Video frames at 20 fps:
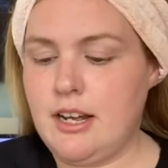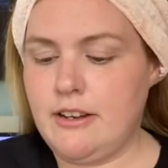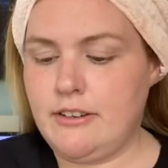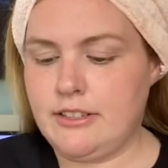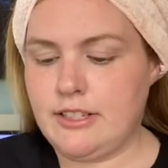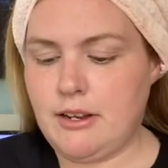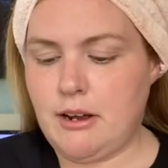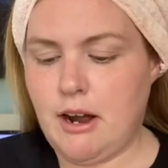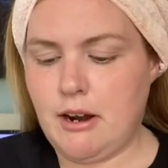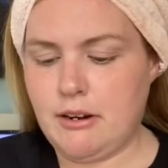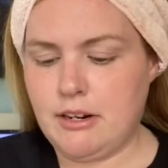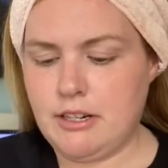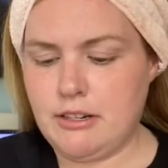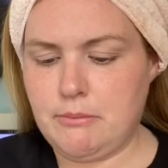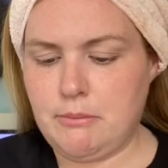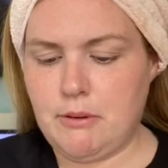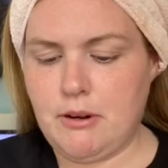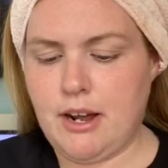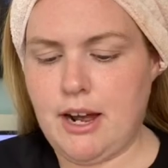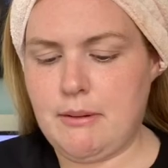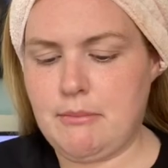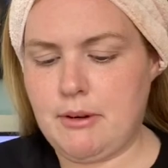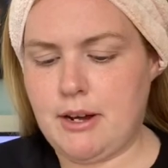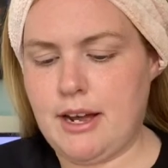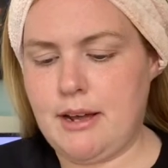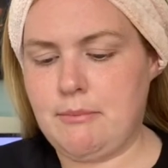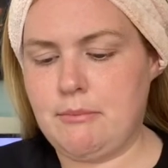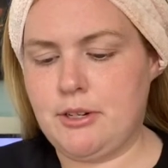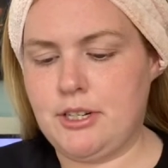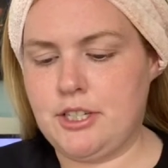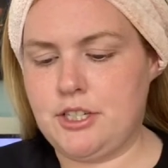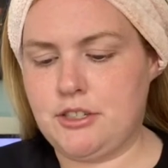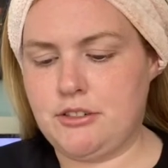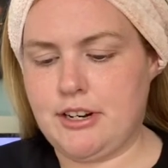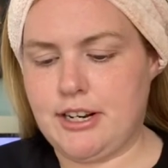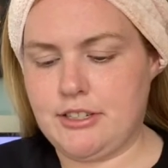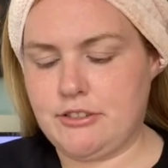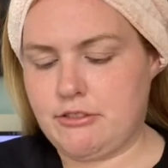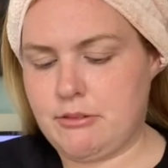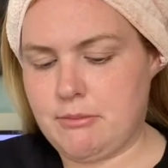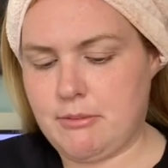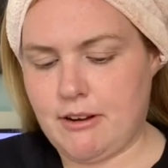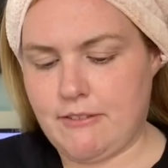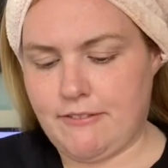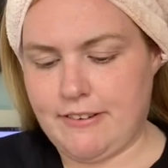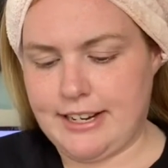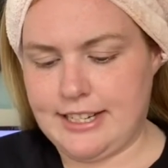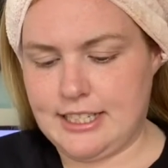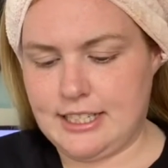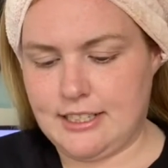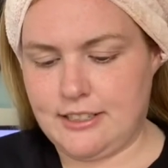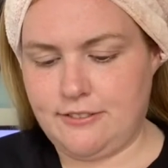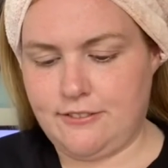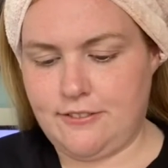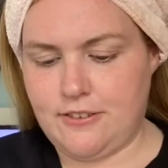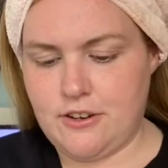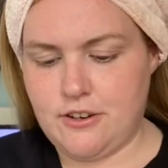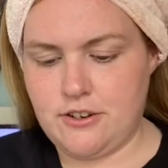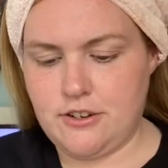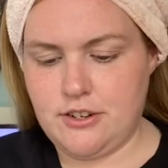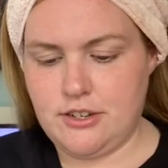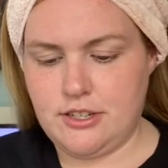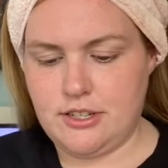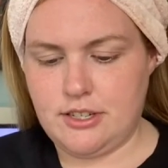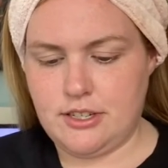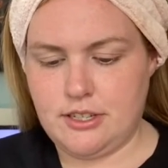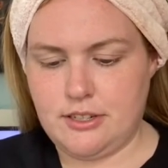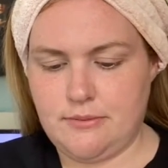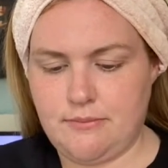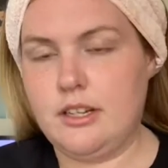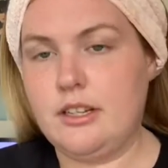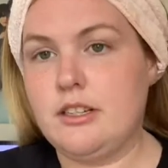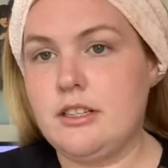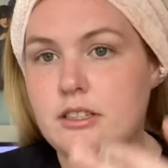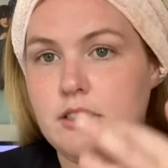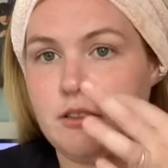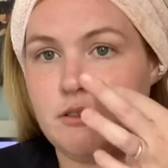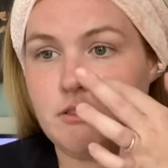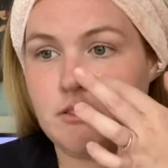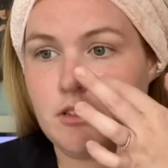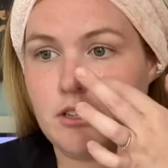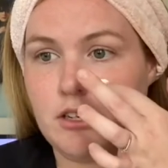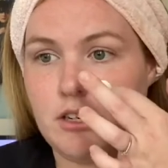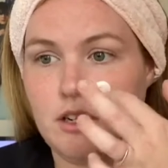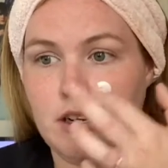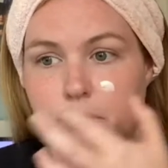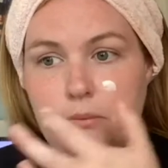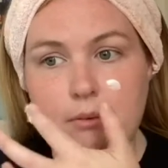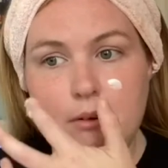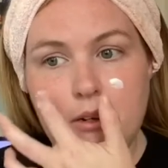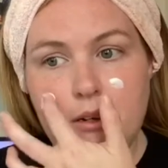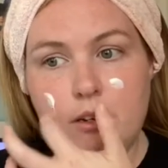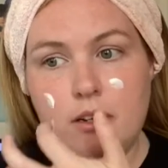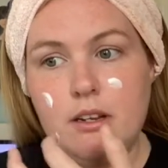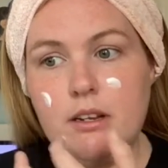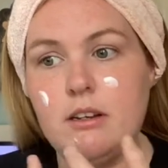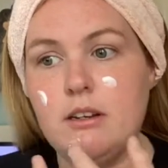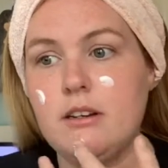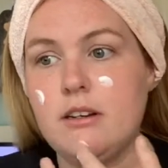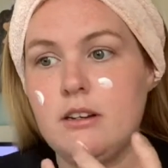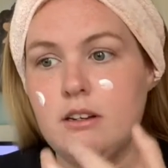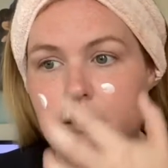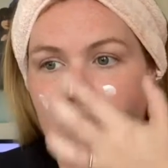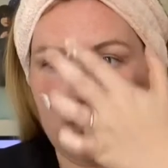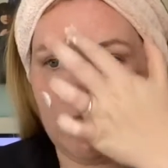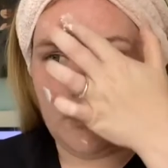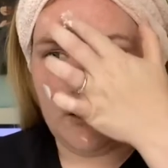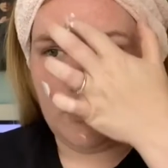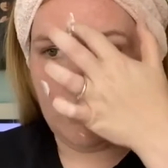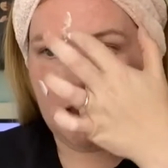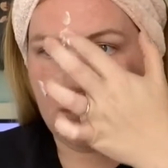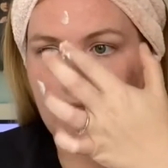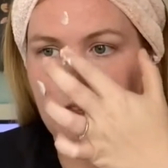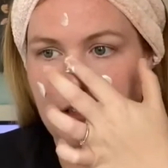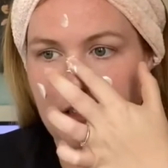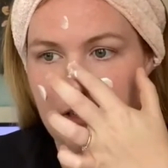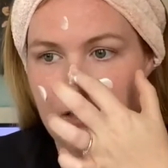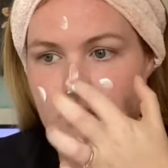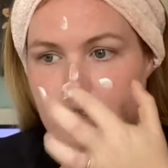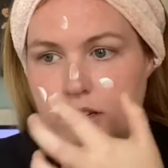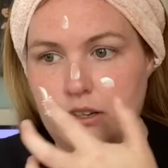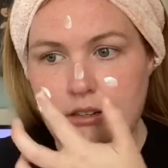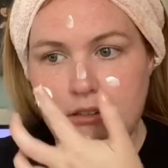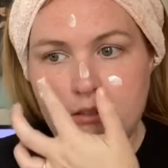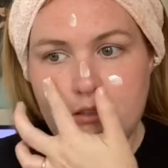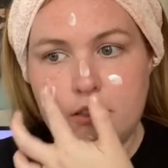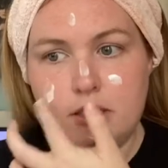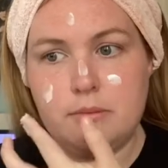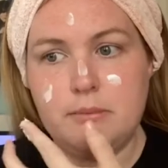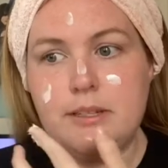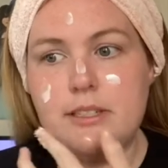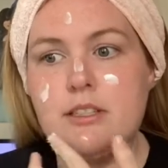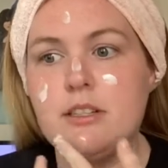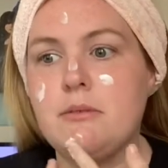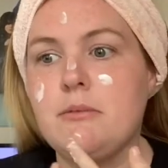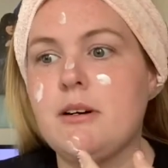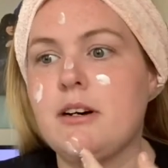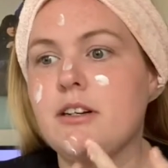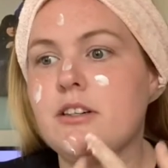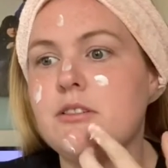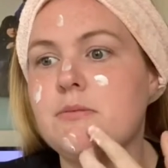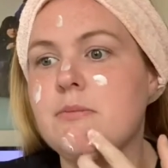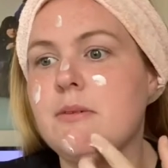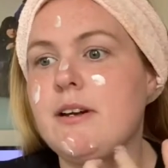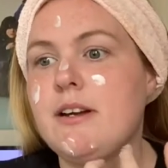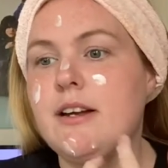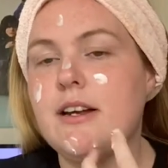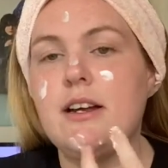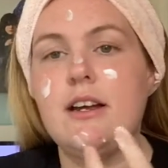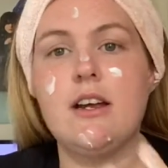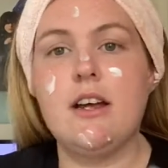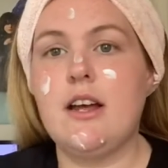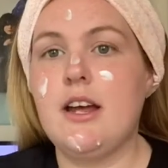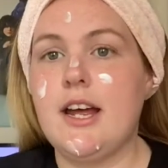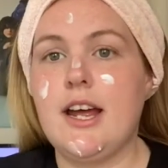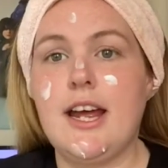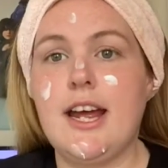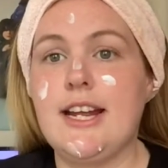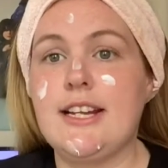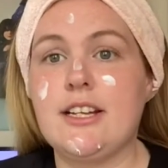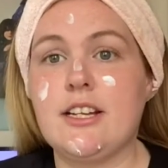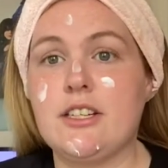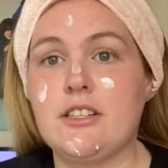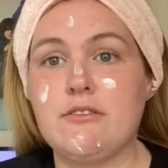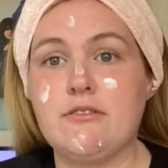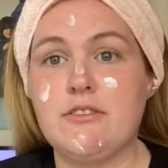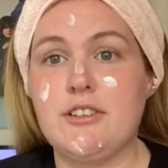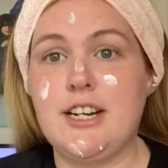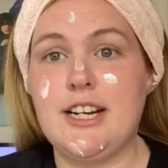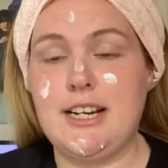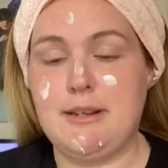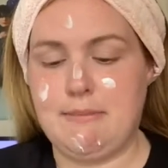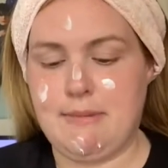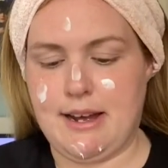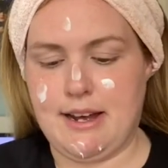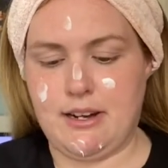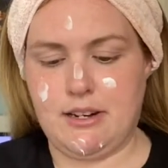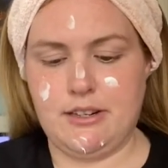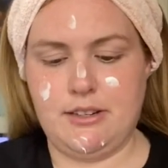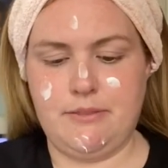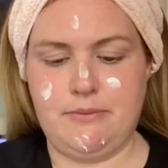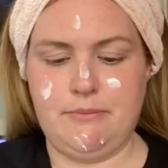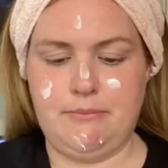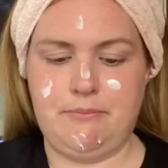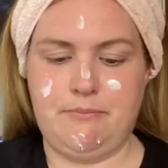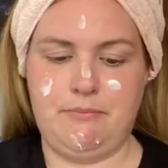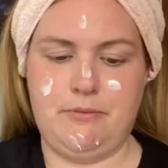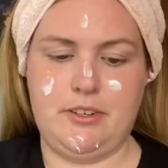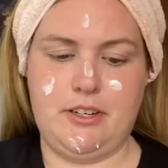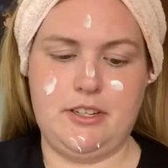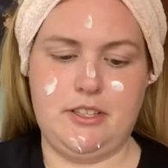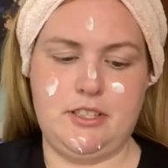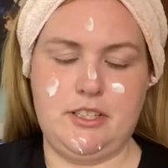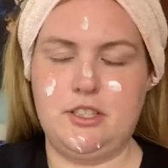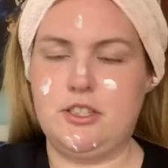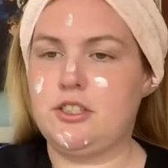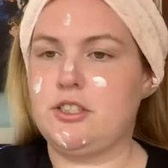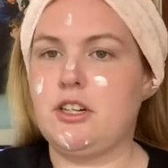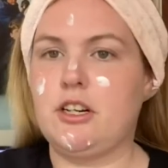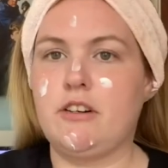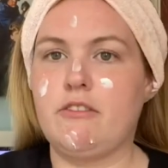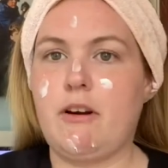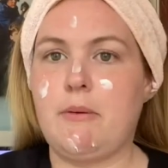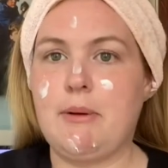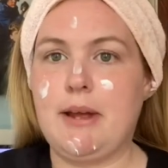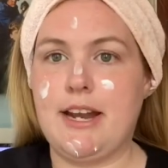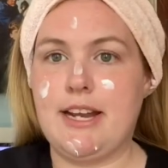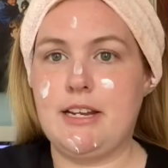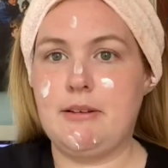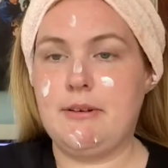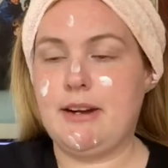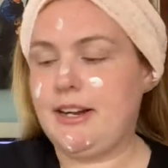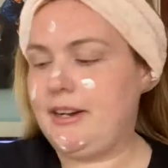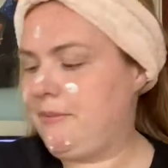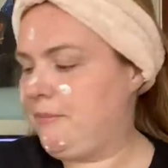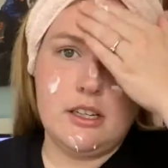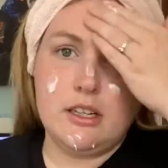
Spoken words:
So I'm going to apply my moisturiser on my face first. So I'm just going to put, oh, it's a bit too much, but it doesn't really matter because you're just going to rub it anyway.